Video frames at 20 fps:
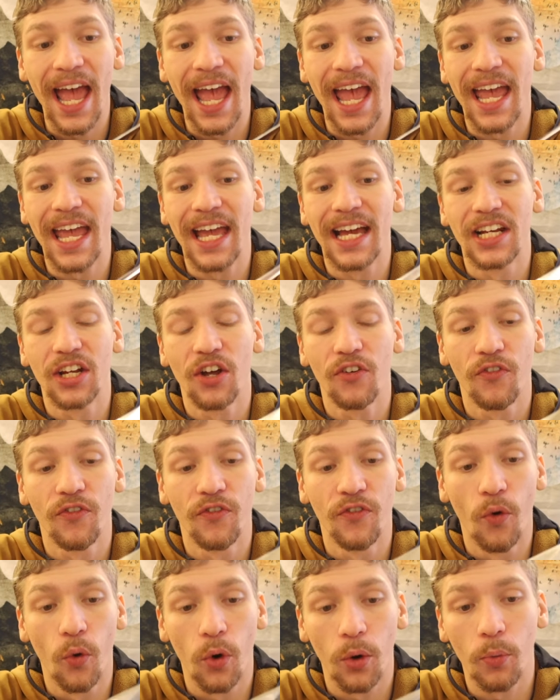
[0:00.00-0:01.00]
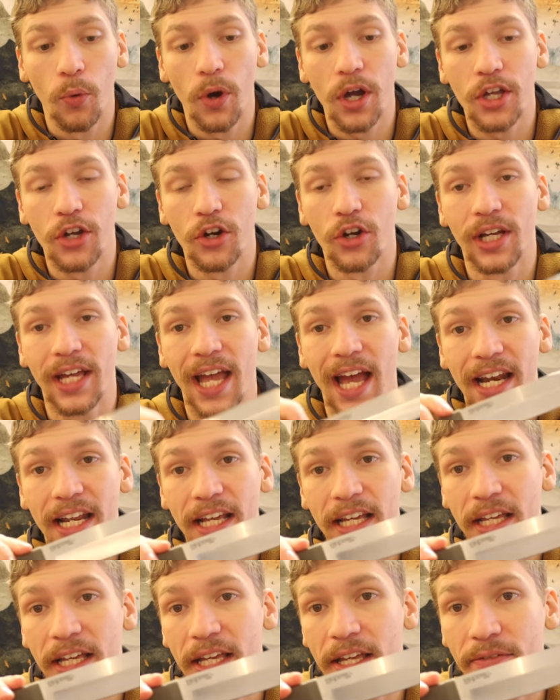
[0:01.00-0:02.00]
And for what you're
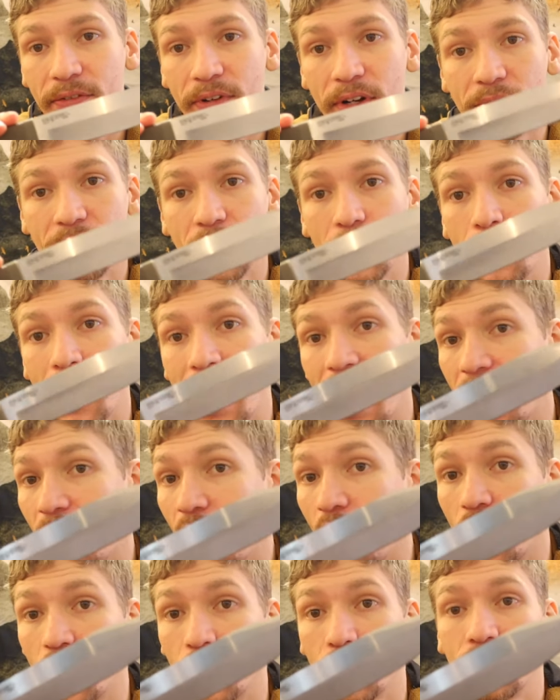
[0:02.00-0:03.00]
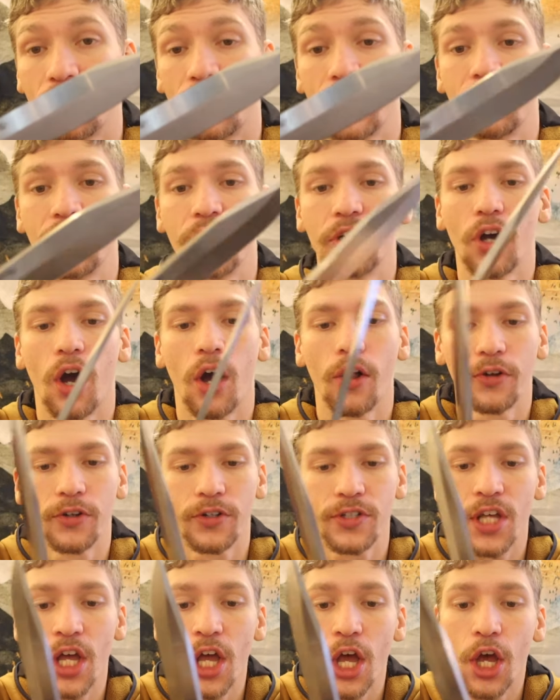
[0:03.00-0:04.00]
getting, even if you pay
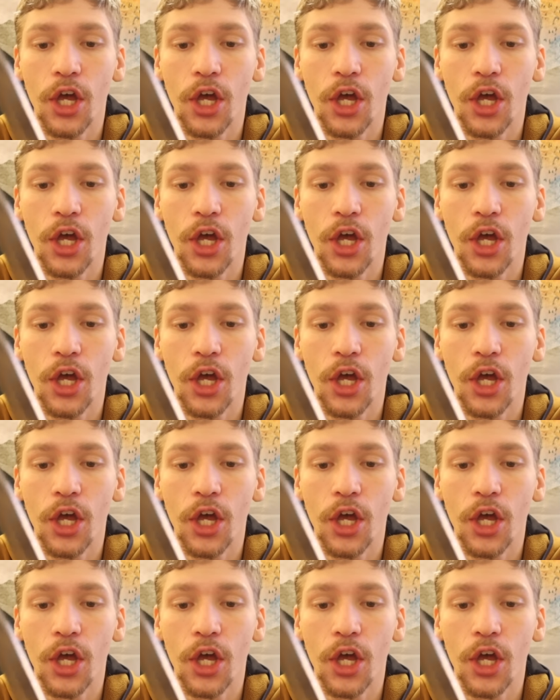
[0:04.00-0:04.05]
$150,